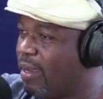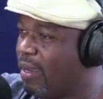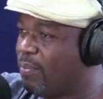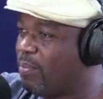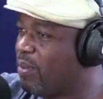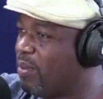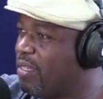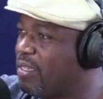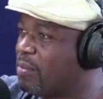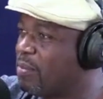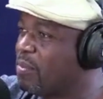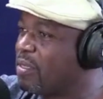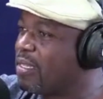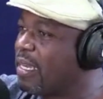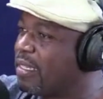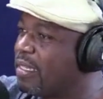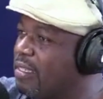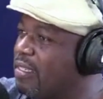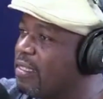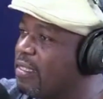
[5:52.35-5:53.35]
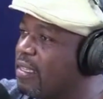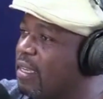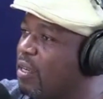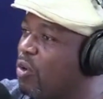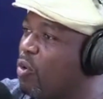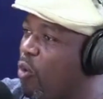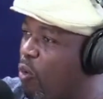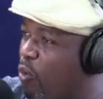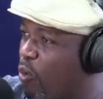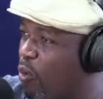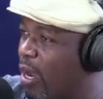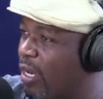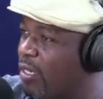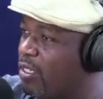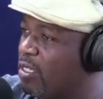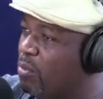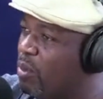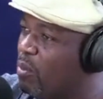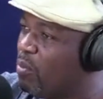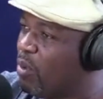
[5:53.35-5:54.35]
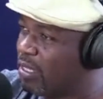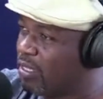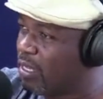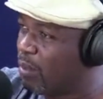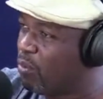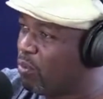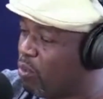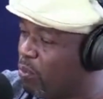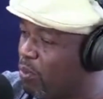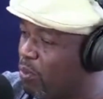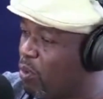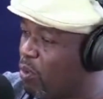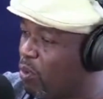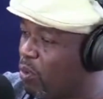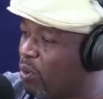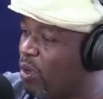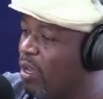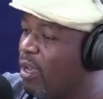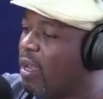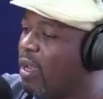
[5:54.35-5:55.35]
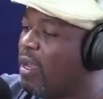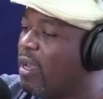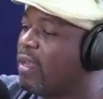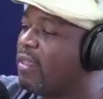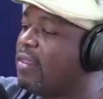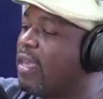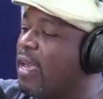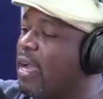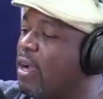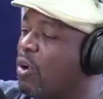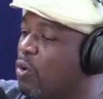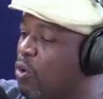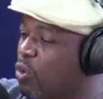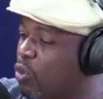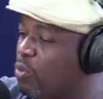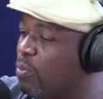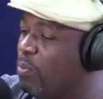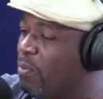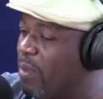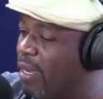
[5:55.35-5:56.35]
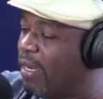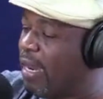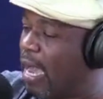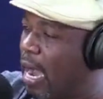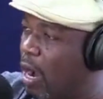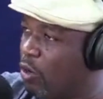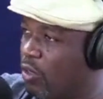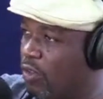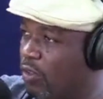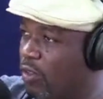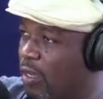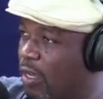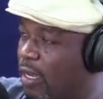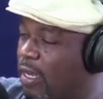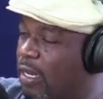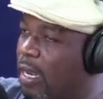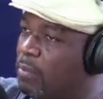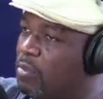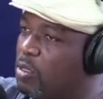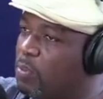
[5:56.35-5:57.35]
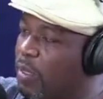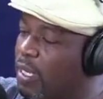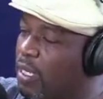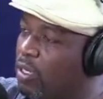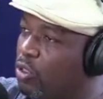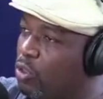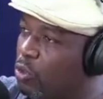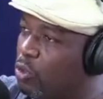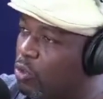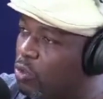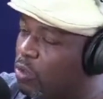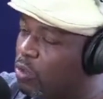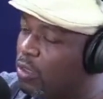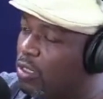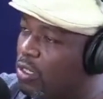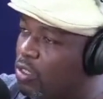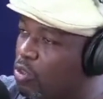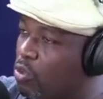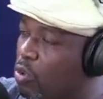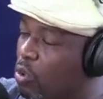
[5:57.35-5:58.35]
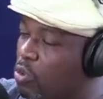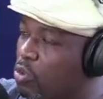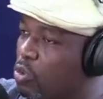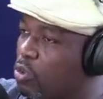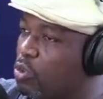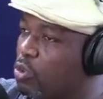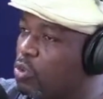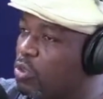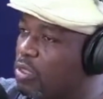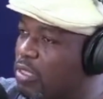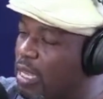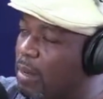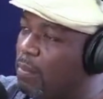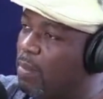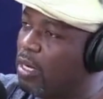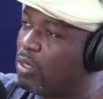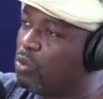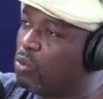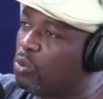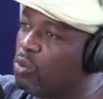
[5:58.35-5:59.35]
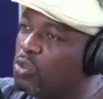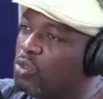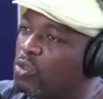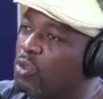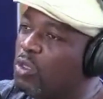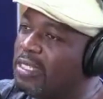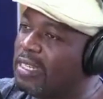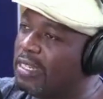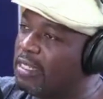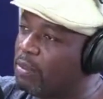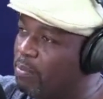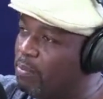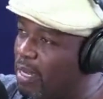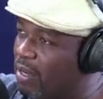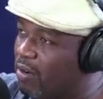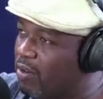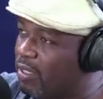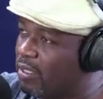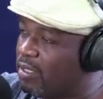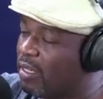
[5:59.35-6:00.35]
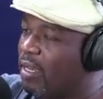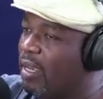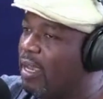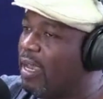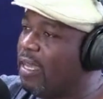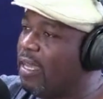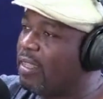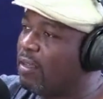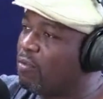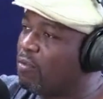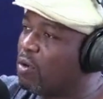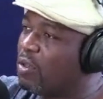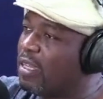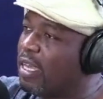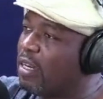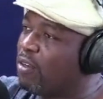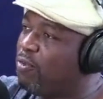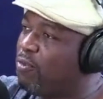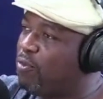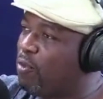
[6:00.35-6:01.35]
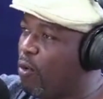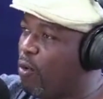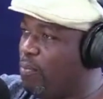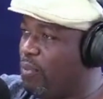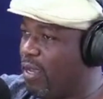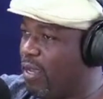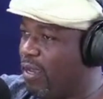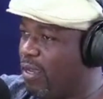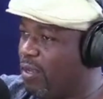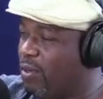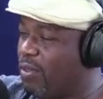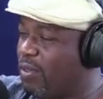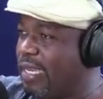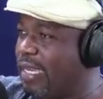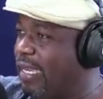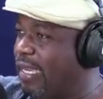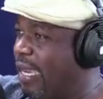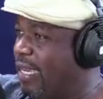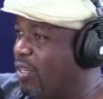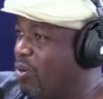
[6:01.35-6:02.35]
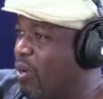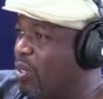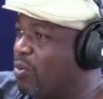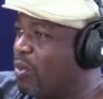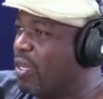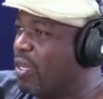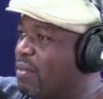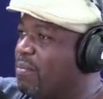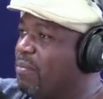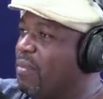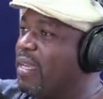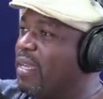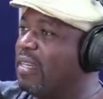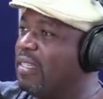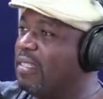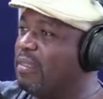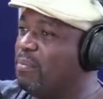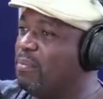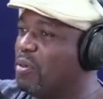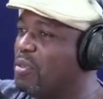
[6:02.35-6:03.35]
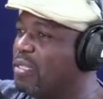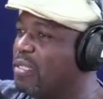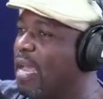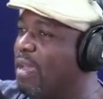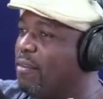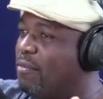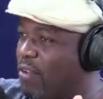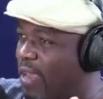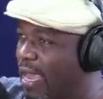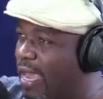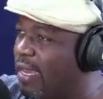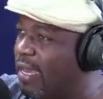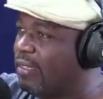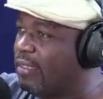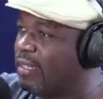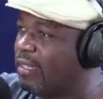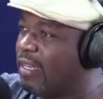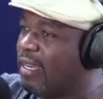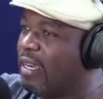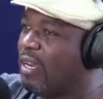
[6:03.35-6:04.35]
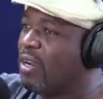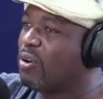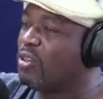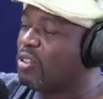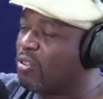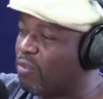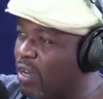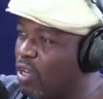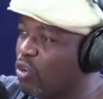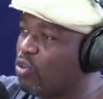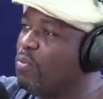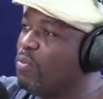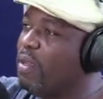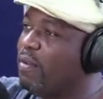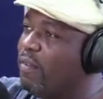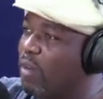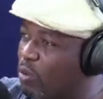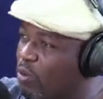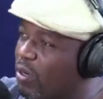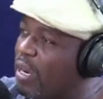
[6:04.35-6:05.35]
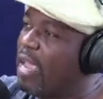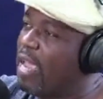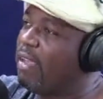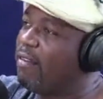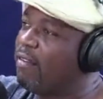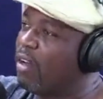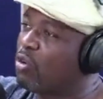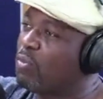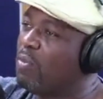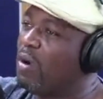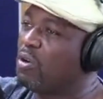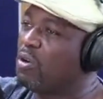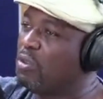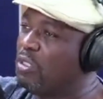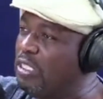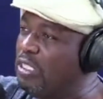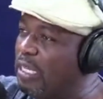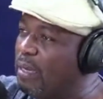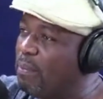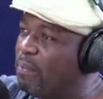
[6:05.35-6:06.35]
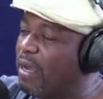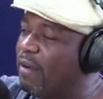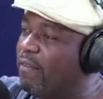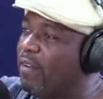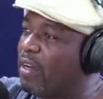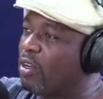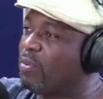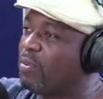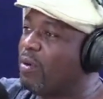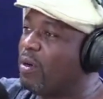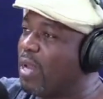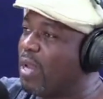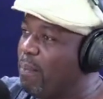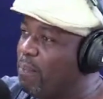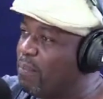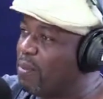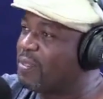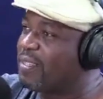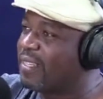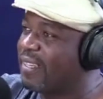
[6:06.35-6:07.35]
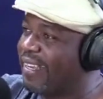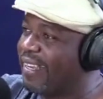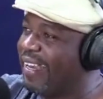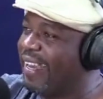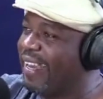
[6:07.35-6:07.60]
Please, Msati say Koko, Atimo WhatsApp group iroro. There are good men out there, and I'm speaking this also to someone who's not yet married and they've got that phobia. You would say, I don't want to married because I've heard kuti varume vanodai, varume vanonyepa, varume vanabuse.